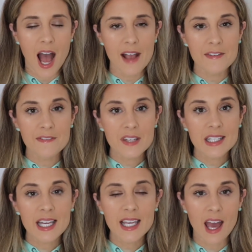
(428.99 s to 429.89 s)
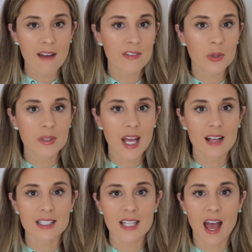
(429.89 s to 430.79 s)
I feel like everyone
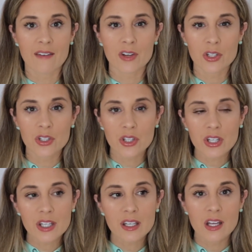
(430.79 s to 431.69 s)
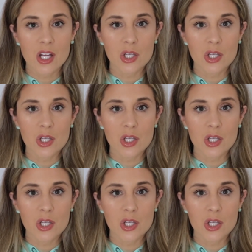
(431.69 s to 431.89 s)
has to have a good